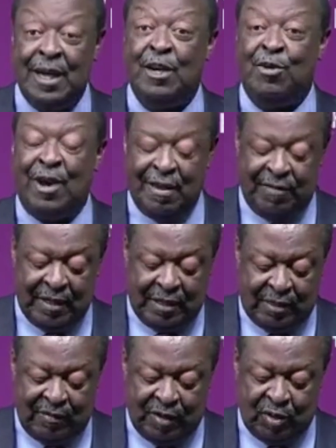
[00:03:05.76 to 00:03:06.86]
In driving
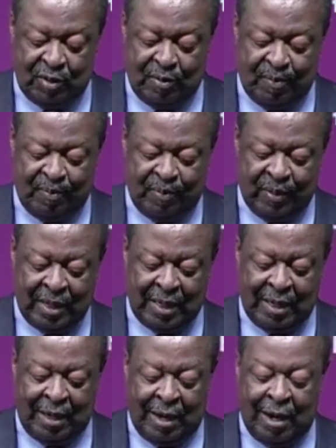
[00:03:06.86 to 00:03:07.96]
this vision,
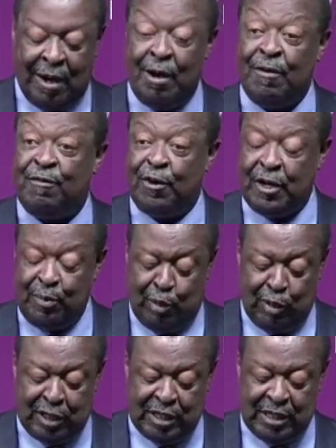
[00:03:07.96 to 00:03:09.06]
our foreign
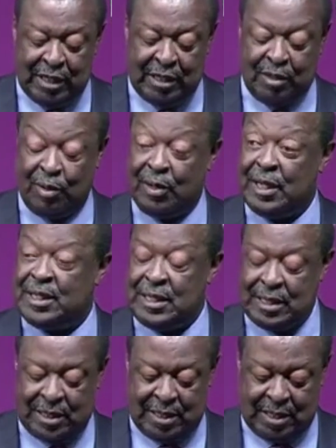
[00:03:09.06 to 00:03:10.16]
policy is
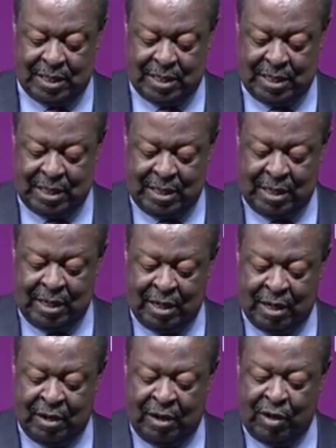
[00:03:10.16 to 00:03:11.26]
holistic,
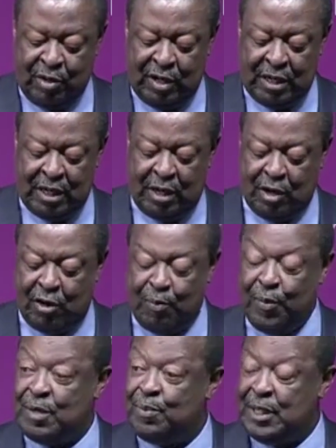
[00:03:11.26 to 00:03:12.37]
grounded in our
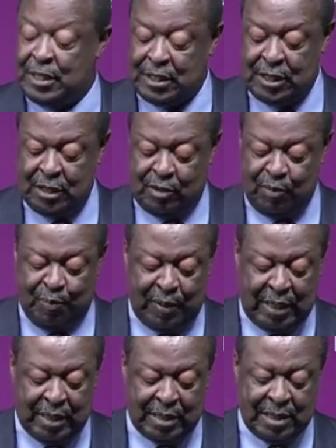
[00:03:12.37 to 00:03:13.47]
commitment to
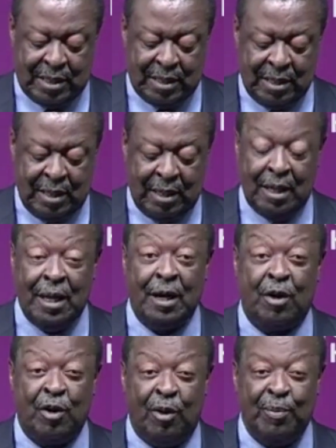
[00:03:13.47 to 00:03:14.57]
peace,
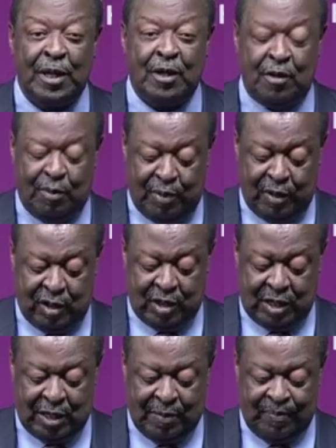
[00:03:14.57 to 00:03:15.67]
economic
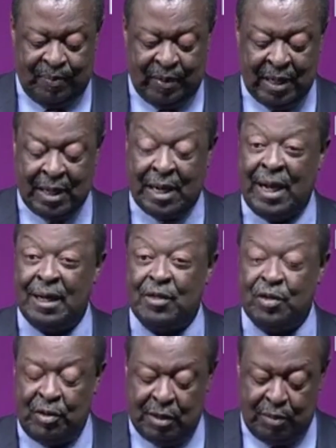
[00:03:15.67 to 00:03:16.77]
cooperation,
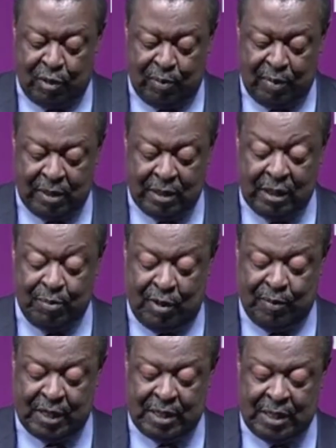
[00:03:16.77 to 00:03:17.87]
cultural
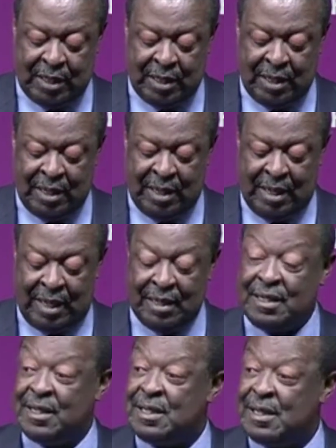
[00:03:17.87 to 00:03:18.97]
diplomacy,
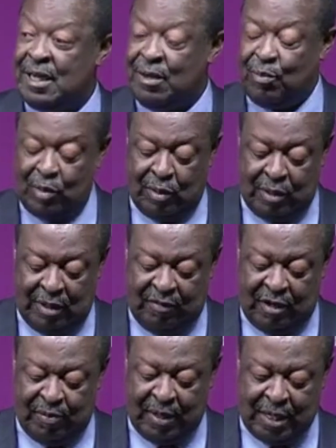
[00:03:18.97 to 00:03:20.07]
and sustainable
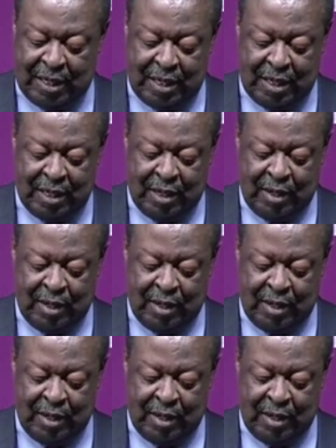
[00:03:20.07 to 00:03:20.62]
development.